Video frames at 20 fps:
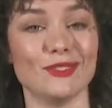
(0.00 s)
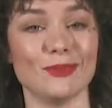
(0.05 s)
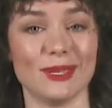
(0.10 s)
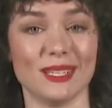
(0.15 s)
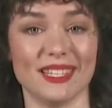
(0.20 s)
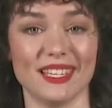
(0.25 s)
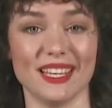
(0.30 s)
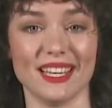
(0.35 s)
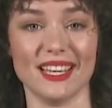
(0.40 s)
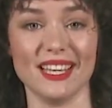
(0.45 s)

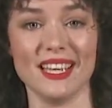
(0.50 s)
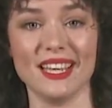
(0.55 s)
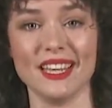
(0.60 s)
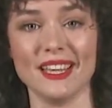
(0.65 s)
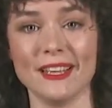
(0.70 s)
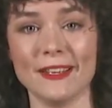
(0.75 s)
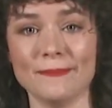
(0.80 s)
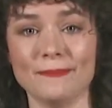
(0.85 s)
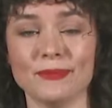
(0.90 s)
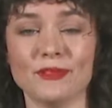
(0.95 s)
Twitter.
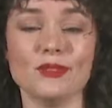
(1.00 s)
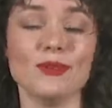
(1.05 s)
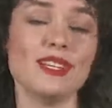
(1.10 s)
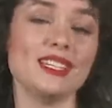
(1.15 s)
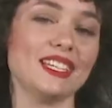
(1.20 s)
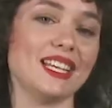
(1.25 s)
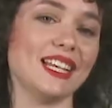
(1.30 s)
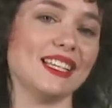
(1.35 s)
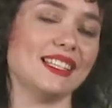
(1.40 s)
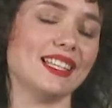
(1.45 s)

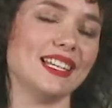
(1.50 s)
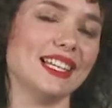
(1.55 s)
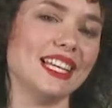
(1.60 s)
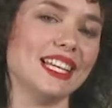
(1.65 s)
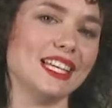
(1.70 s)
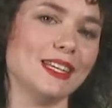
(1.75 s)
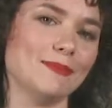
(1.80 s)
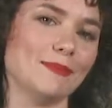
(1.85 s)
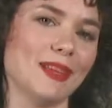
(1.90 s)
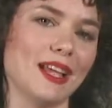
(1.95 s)
Twitch is the
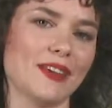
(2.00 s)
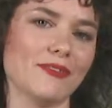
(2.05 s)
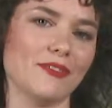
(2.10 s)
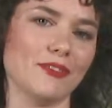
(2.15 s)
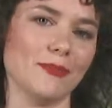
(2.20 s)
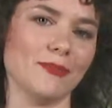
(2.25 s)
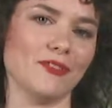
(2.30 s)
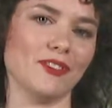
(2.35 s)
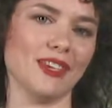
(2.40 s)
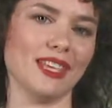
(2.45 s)
leading
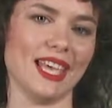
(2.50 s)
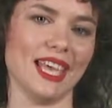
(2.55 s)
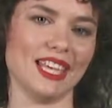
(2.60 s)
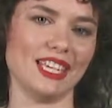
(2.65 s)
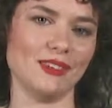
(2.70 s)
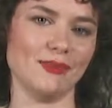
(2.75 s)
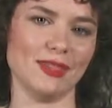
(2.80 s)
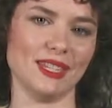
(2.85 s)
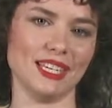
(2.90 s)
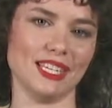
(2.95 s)
platform for
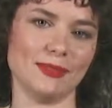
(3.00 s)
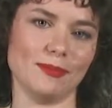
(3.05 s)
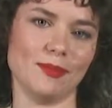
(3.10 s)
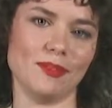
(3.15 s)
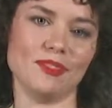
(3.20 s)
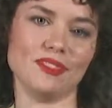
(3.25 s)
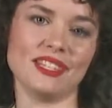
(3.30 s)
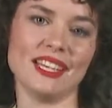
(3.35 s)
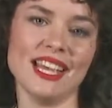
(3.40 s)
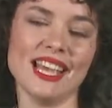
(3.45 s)
engaging with
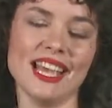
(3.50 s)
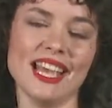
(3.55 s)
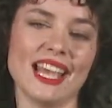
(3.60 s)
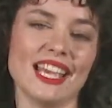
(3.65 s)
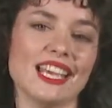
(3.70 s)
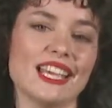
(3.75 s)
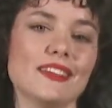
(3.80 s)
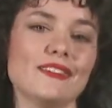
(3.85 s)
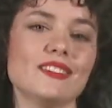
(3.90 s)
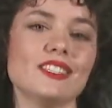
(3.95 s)
esports
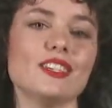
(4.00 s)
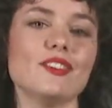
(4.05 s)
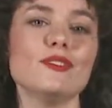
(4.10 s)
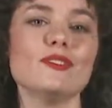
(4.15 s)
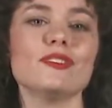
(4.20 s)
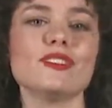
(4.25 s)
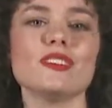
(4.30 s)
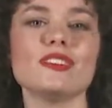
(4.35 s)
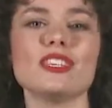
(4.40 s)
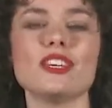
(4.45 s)
and gives
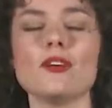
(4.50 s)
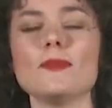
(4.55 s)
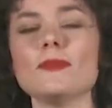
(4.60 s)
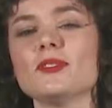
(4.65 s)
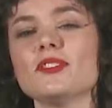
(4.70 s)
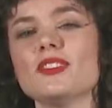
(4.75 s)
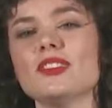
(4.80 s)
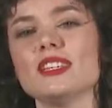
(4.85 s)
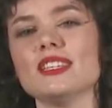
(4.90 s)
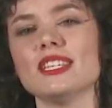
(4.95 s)
users the
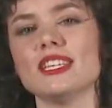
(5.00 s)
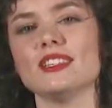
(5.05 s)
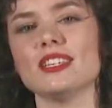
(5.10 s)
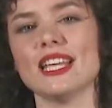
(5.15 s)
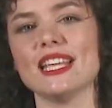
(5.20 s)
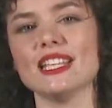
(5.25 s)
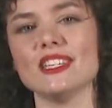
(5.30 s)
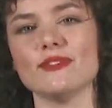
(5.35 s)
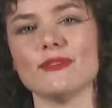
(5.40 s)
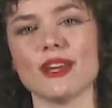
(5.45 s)
opportunity
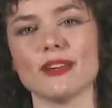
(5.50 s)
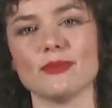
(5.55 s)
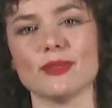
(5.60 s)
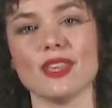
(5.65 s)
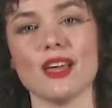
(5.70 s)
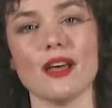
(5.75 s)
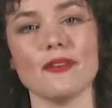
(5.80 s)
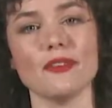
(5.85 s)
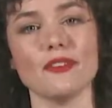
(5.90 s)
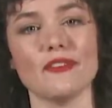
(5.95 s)
to interact
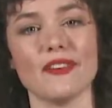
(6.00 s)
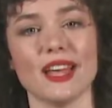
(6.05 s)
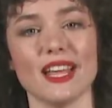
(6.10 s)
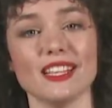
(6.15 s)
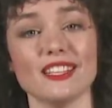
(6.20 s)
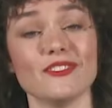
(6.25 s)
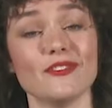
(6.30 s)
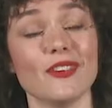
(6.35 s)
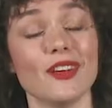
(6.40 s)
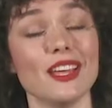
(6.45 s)
with other
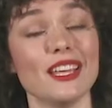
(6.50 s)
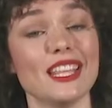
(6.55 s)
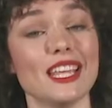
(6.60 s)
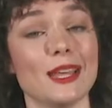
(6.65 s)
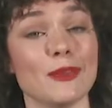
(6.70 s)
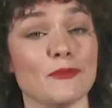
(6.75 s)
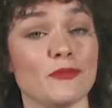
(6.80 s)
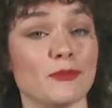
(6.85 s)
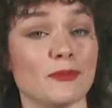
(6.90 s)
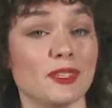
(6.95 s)
fans via the
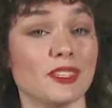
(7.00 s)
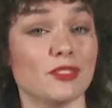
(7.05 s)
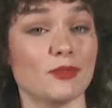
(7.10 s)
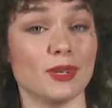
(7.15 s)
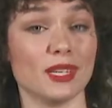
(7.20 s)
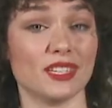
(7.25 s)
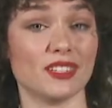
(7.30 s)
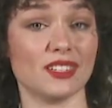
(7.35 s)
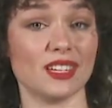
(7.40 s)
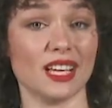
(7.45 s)
infamous
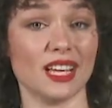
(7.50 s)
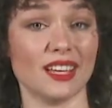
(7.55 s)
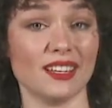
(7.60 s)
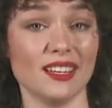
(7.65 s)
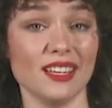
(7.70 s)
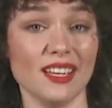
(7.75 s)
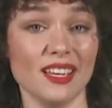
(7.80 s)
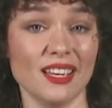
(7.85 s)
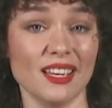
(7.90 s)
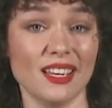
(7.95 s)
Twitch chat.
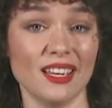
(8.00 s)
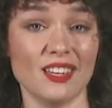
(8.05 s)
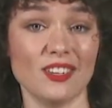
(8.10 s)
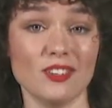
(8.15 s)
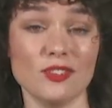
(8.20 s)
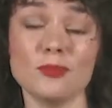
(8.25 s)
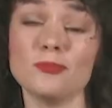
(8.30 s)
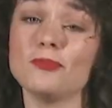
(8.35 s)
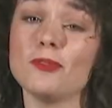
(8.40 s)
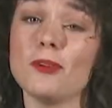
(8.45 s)

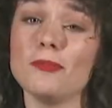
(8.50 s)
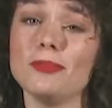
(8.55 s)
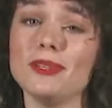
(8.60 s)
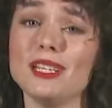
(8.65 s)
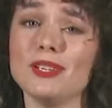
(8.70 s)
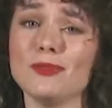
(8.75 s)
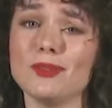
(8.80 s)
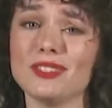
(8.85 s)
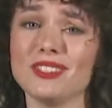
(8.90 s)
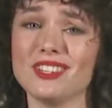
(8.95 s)
You'll
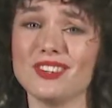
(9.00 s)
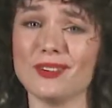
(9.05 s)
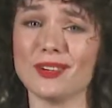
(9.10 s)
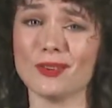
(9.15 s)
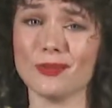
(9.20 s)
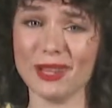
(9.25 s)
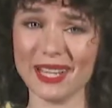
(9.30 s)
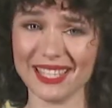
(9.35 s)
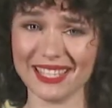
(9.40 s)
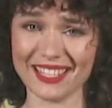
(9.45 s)
probably want to do a
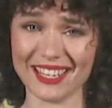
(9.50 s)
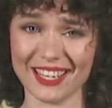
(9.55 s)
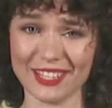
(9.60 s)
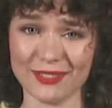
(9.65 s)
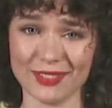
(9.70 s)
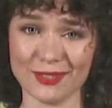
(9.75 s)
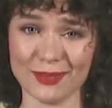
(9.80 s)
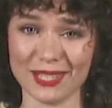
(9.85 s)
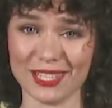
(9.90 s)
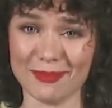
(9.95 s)
quick
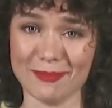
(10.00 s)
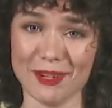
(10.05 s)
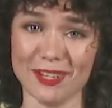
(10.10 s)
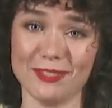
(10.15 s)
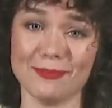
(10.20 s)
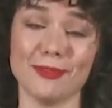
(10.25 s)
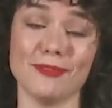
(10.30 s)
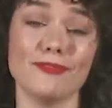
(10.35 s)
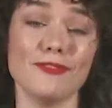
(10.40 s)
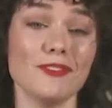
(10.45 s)
search for Twitch
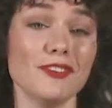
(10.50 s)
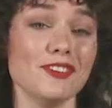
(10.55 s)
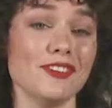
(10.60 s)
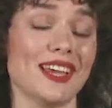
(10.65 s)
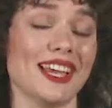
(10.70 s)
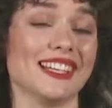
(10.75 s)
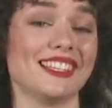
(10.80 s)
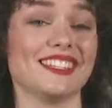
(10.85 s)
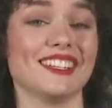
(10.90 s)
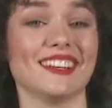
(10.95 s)
emotes before you
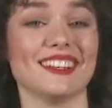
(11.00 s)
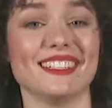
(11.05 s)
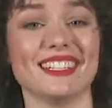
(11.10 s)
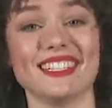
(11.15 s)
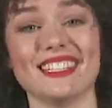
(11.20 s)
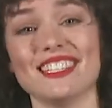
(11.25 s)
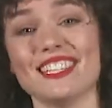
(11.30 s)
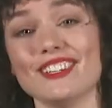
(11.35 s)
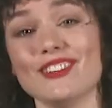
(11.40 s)
get started so